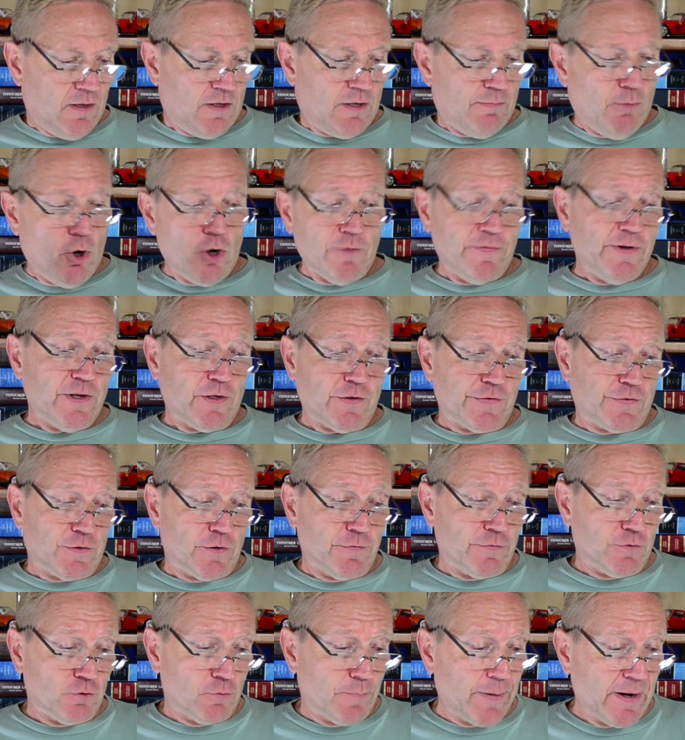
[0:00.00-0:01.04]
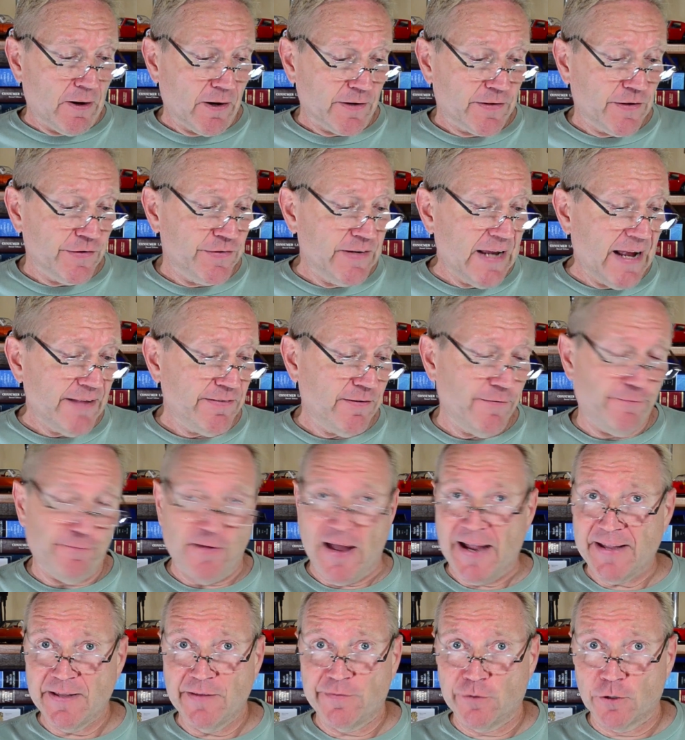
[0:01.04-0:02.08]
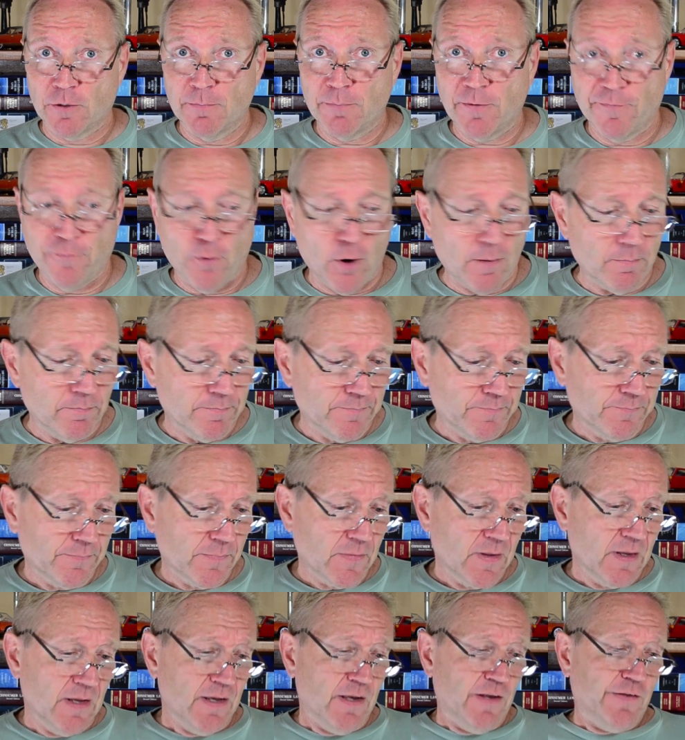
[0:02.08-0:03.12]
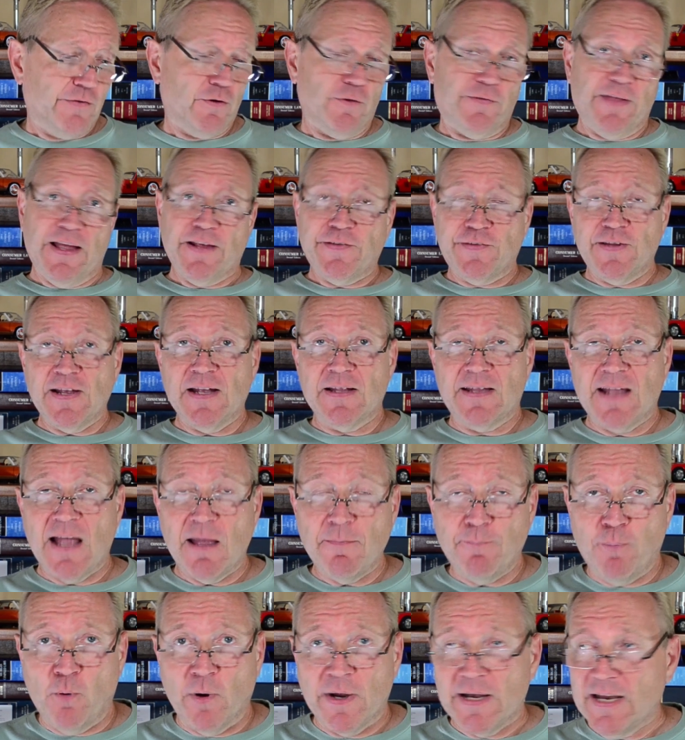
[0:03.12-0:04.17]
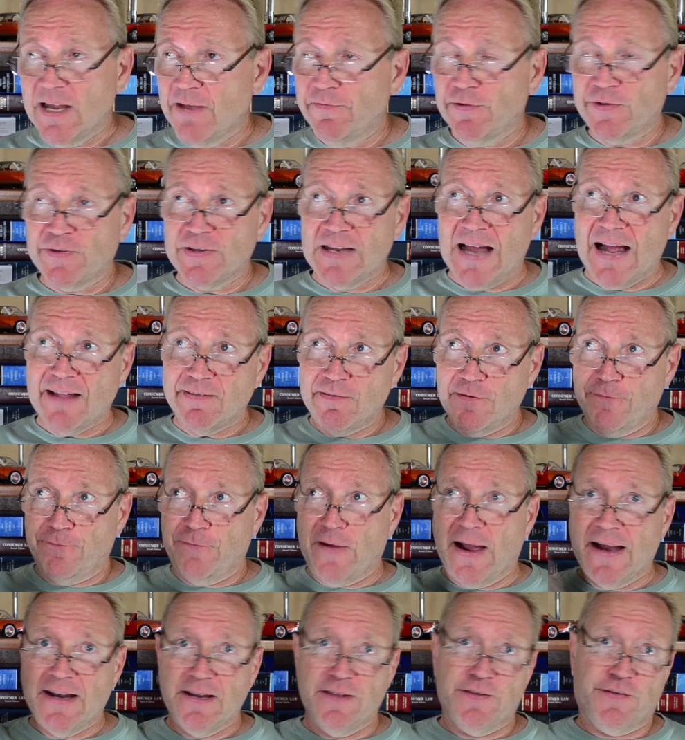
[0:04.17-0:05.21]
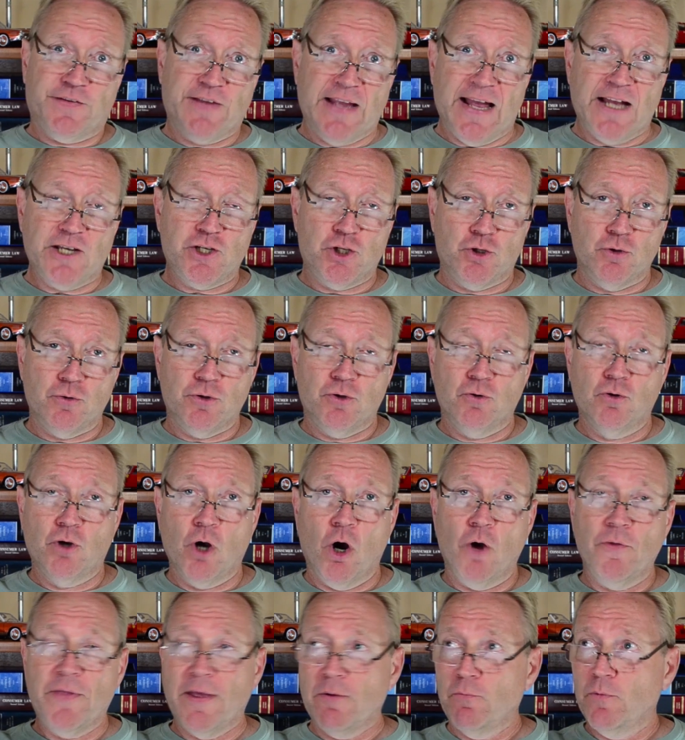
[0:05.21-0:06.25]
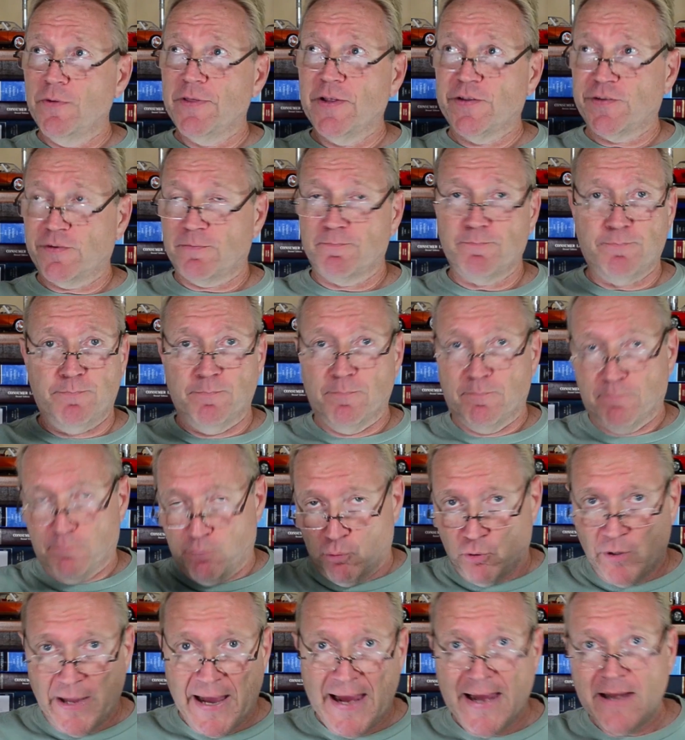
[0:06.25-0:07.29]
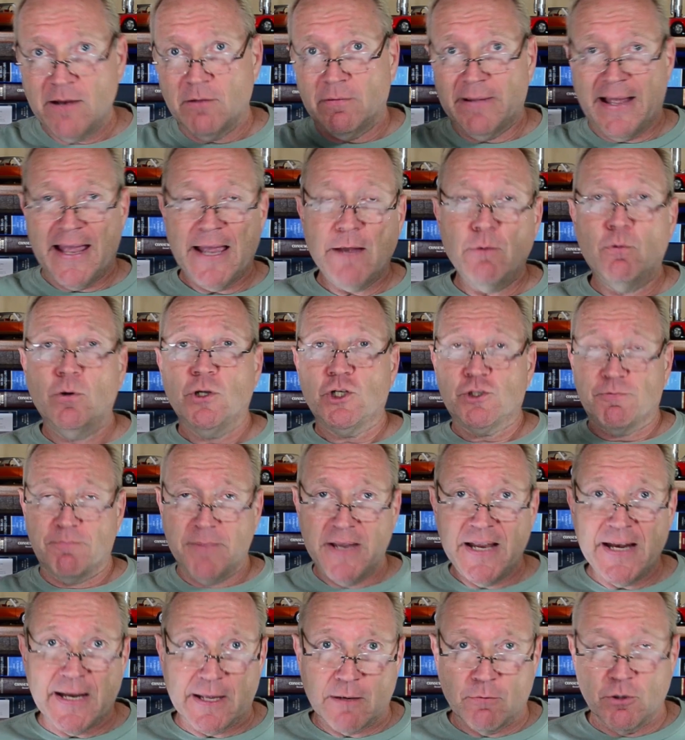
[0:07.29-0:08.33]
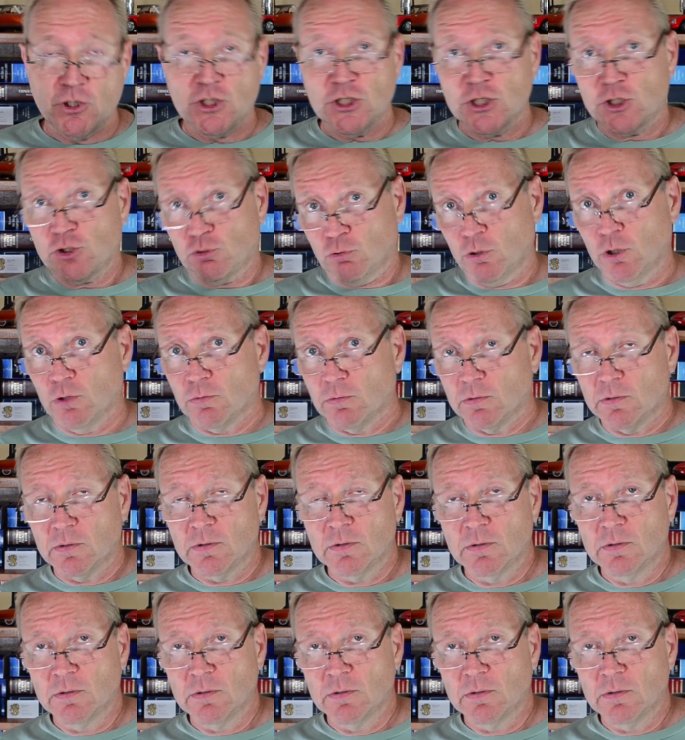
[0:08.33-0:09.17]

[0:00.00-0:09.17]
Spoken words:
The Motor Vehicle Service and Repair Act does not define the term perform. So they say at that point, if it's not defined in statute, you go then with its plain language meaning, which is true.